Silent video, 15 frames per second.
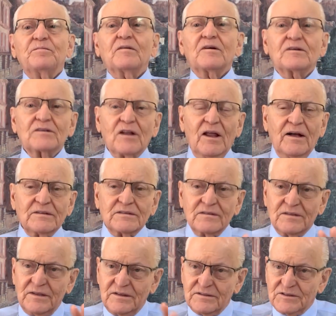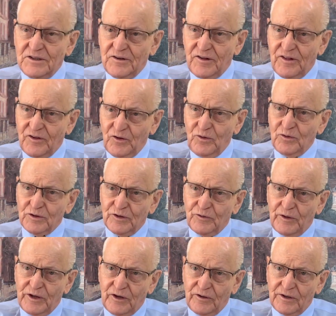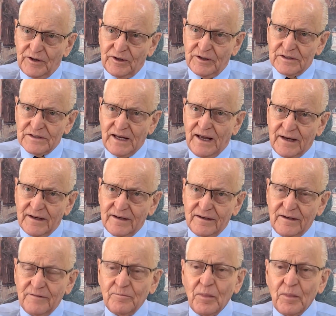there's lots of things under the Old that we don't understand it.